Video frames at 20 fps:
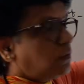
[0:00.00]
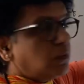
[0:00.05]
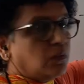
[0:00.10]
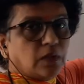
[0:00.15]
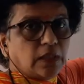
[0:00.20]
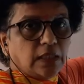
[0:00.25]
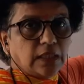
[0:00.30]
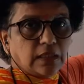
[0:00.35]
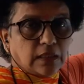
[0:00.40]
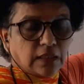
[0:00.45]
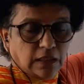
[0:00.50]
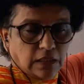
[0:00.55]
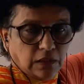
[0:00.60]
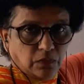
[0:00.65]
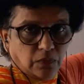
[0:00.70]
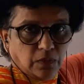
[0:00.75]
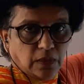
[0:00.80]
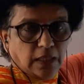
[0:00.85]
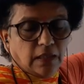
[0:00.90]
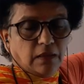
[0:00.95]
to
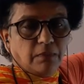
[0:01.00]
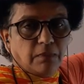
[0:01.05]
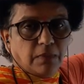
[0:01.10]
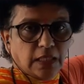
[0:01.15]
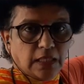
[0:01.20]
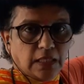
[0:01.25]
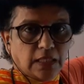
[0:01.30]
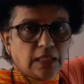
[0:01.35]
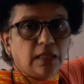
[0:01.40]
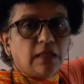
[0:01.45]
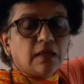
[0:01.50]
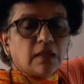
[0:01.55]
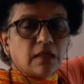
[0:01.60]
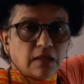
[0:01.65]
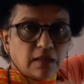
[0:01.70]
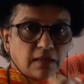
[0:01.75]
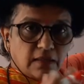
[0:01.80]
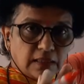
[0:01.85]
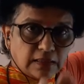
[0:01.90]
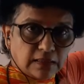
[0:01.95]
give their money,
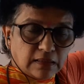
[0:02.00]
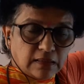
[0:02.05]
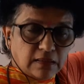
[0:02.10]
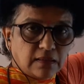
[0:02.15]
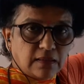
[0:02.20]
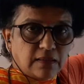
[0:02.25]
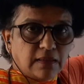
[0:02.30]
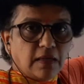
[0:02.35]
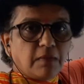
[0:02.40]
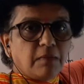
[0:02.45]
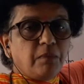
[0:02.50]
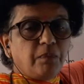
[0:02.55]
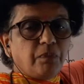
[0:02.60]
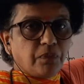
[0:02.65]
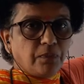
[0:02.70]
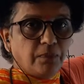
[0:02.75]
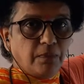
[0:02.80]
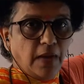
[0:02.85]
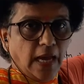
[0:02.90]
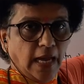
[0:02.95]
return them
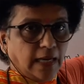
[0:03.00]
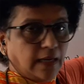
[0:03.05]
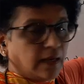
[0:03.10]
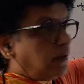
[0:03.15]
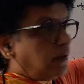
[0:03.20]
back.